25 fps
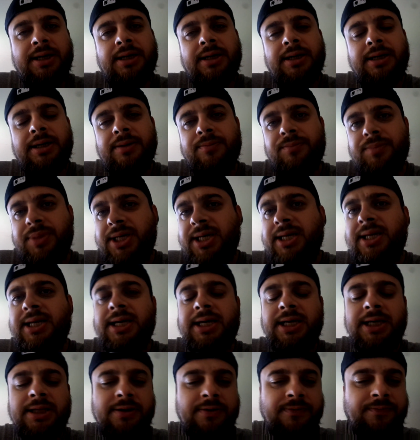
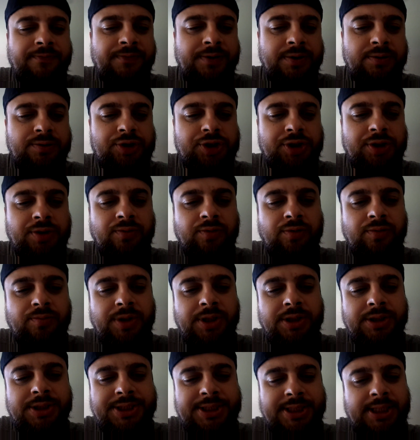Competing in the future will
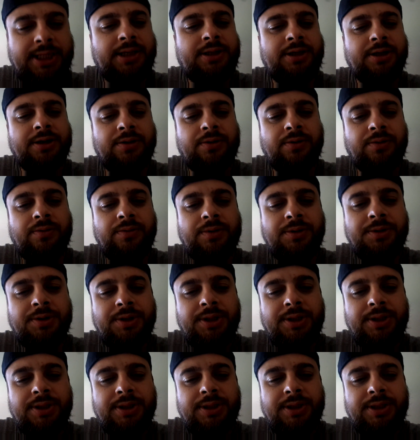be cyclical.
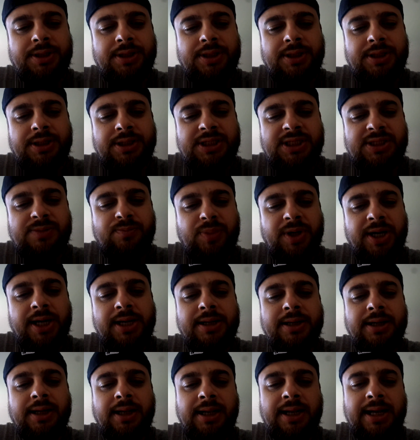
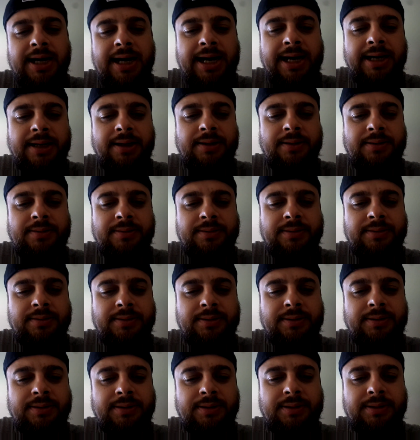Spend a lot.
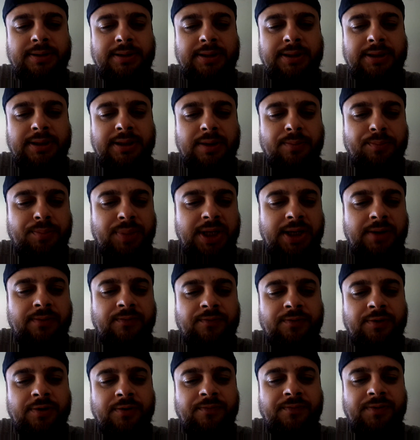Compete
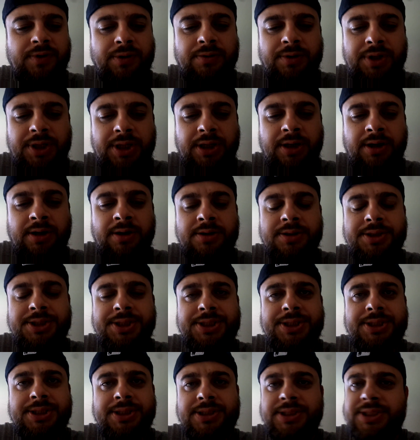for a few
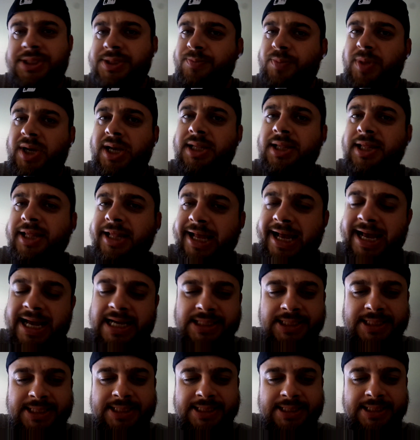years, spend
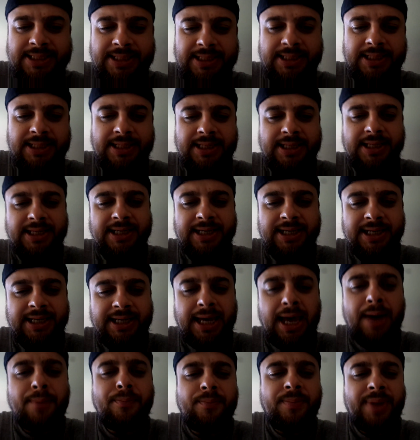less,
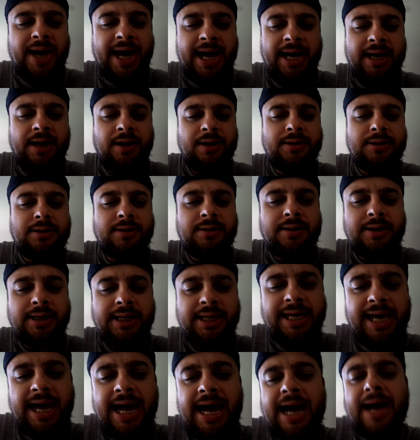get back under the
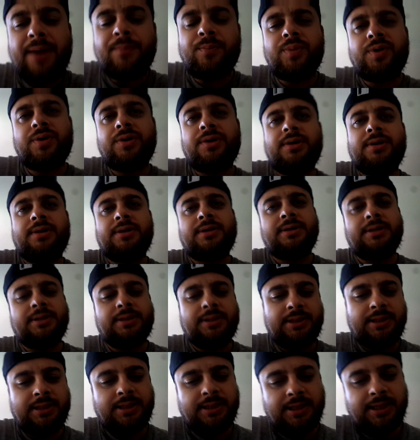cap,
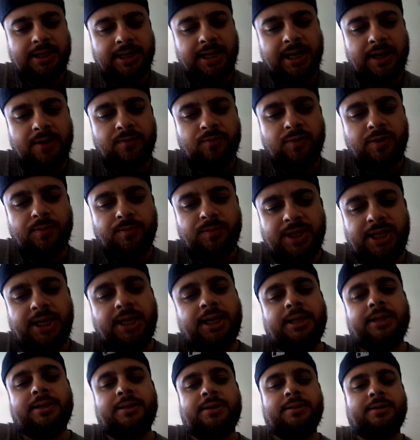and repeat.